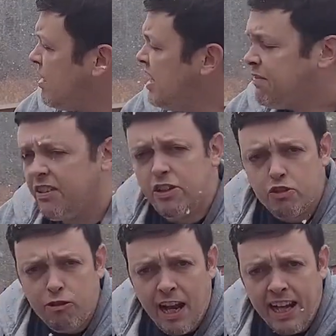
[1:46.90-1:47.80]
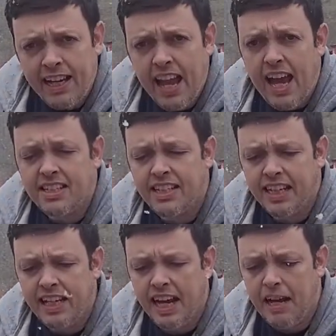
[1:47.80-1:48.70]
it's very dry, has like
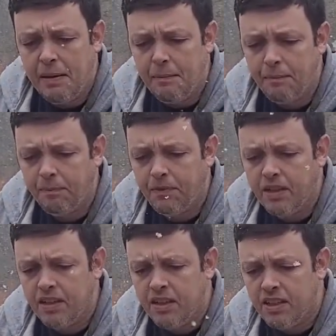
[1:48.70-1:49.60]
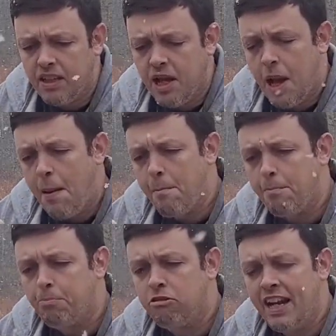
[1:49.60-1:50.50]
a um
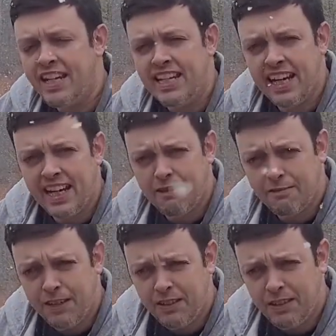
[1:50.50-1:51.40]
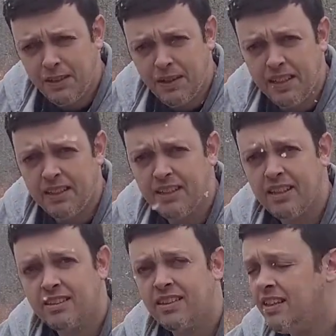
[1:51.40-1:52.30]
bready kind of feel to it.
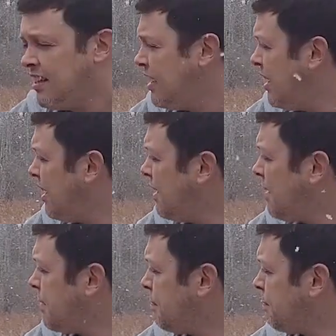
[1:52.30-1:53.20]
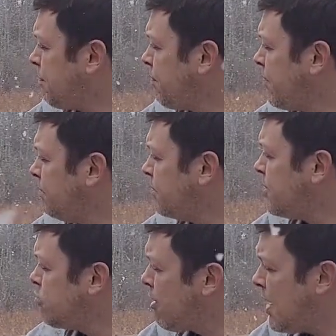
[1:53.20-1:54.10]
Um
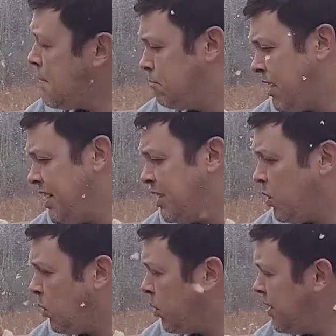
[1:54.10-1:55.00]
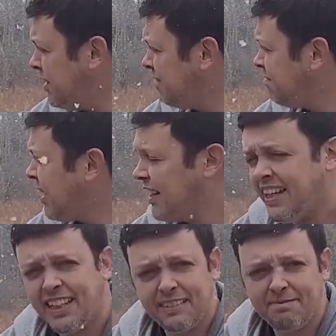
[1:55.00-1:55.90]
dry bready corn. I
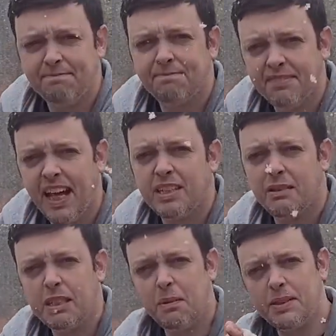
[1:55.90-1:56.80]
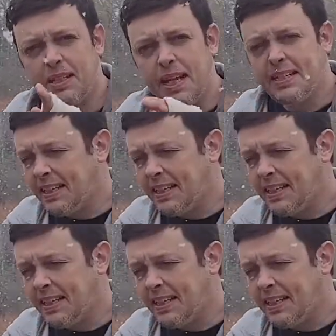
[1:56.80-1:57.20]
like it. That's what it's supposed to taste